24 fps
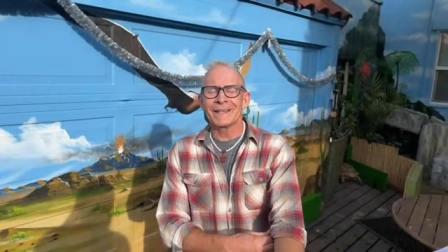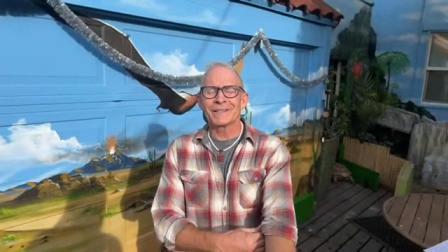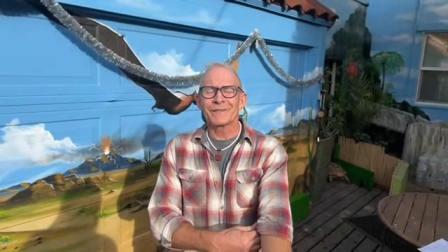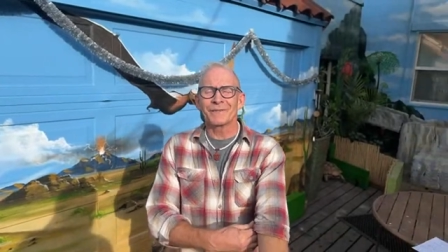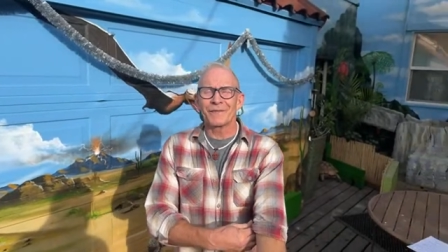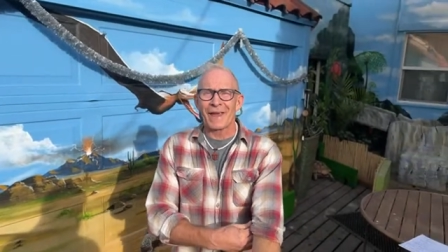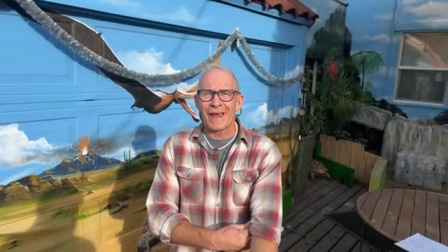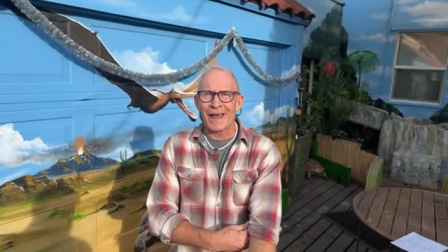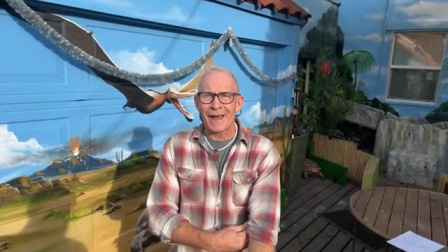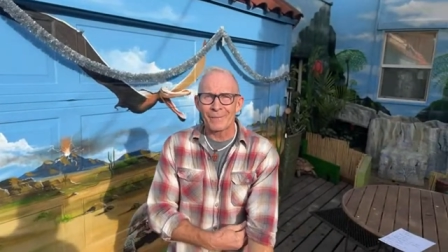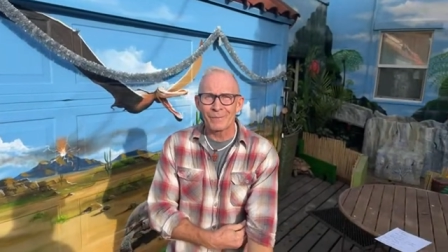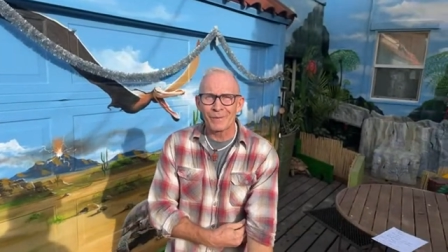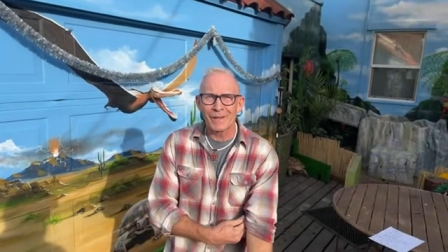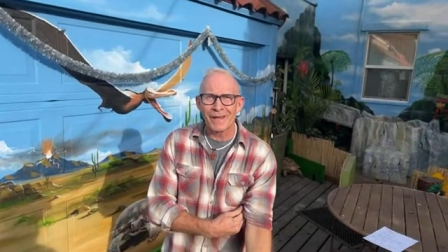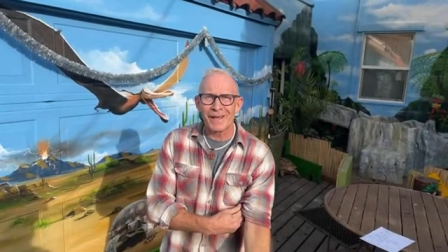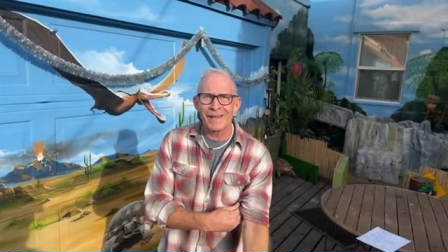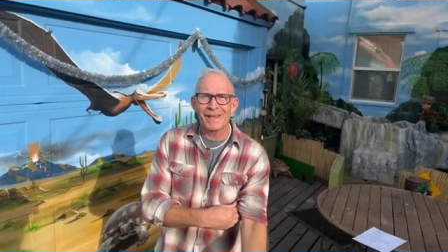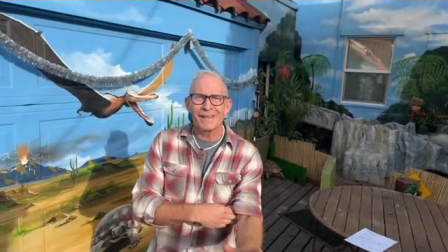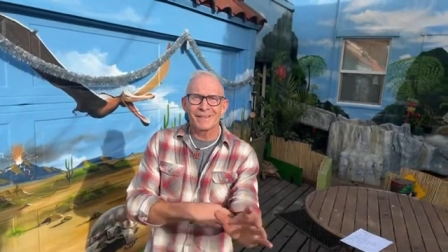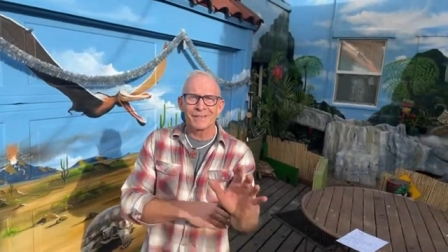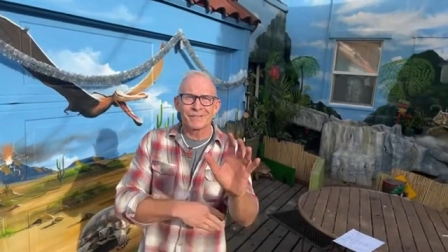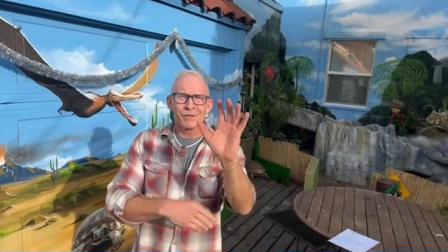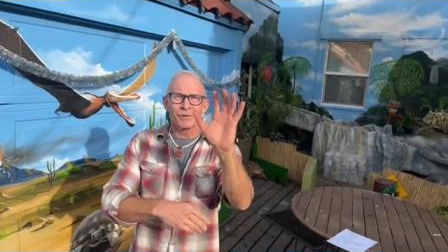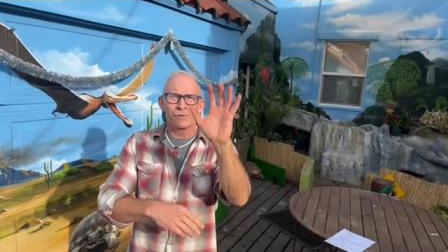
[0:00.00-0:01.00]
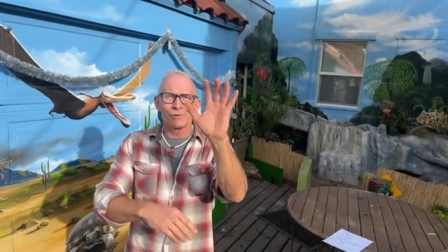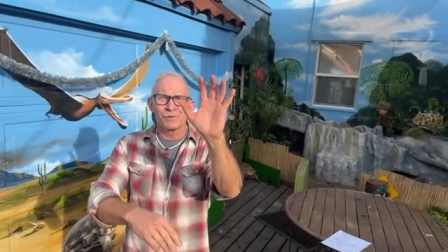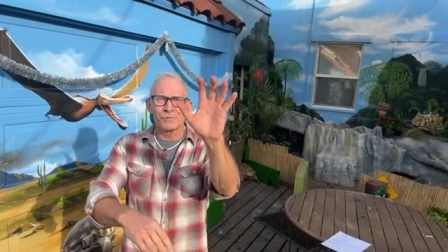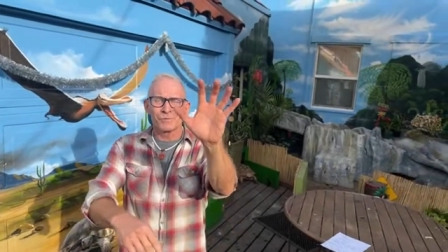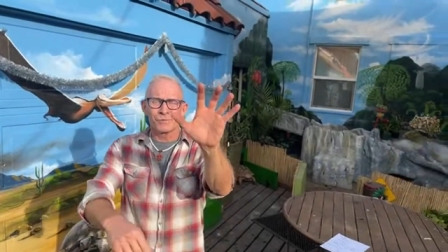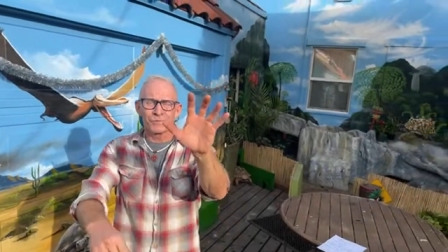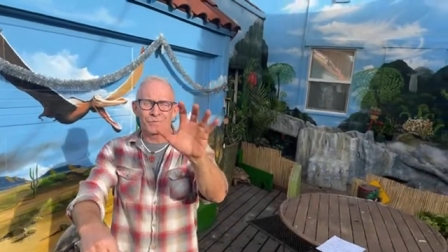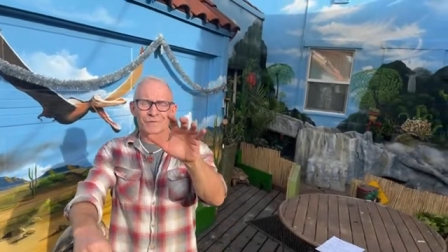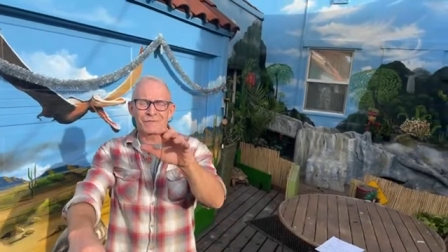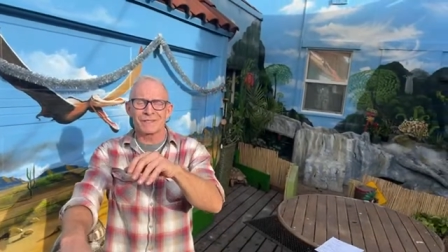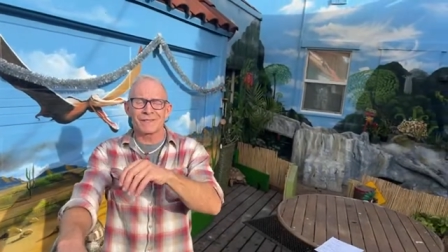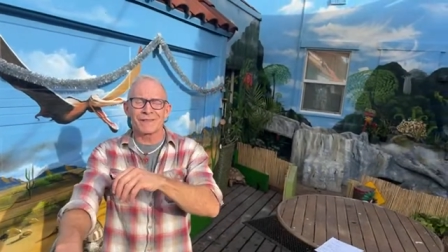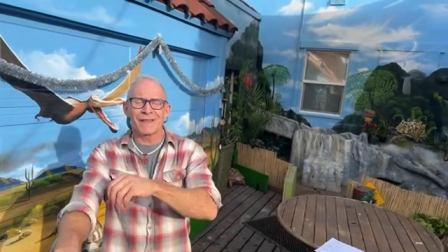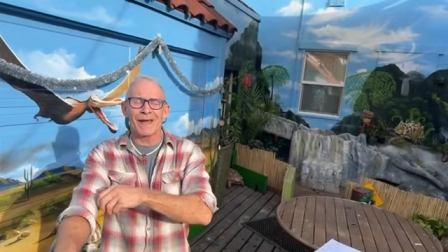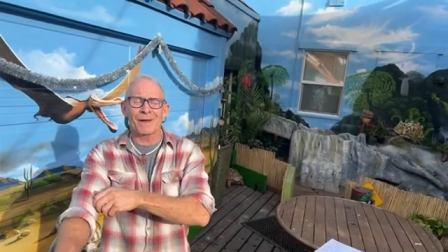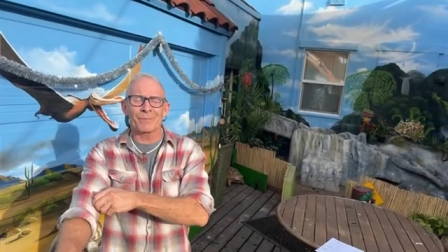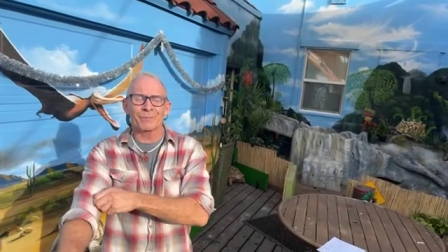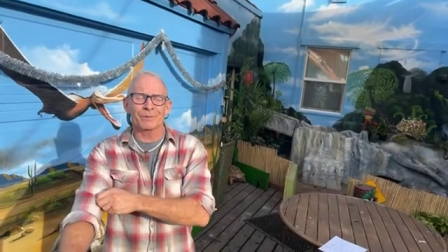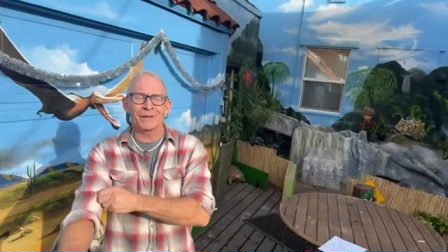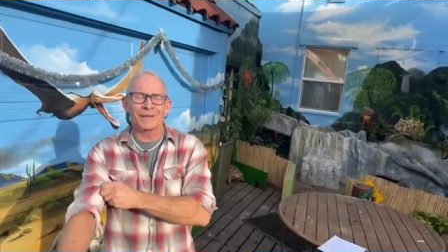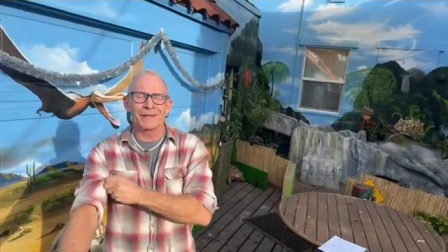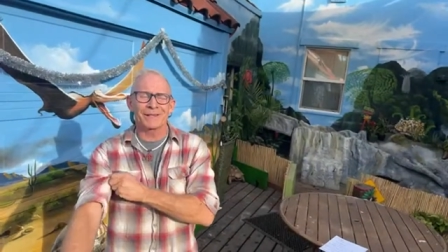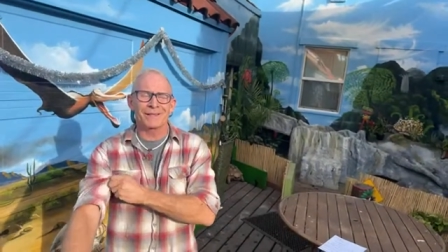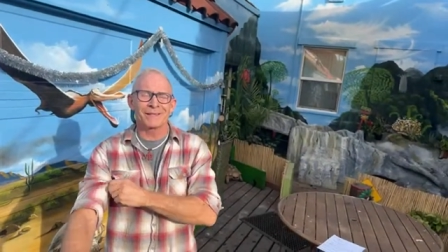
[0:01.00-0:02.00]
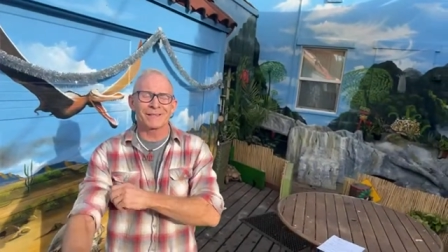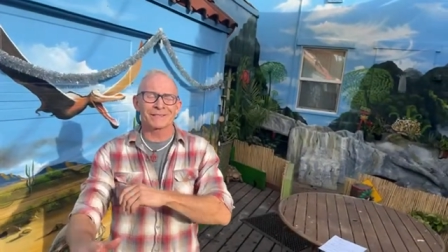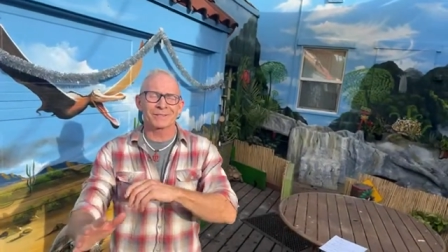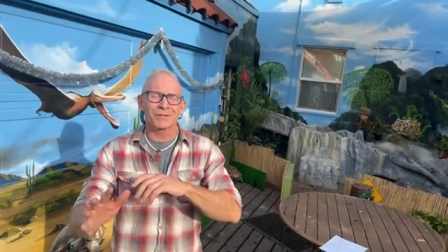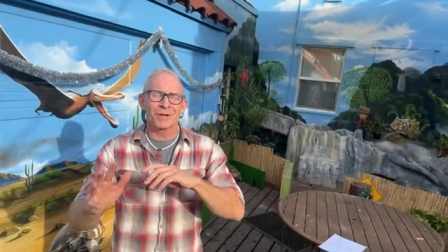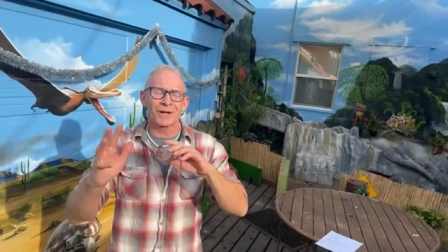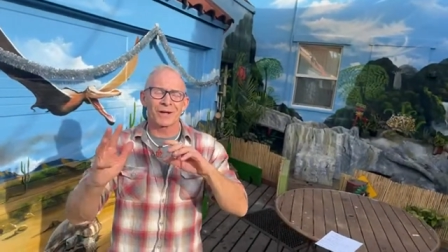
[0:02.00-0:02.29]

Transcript: his family, so you see that playlist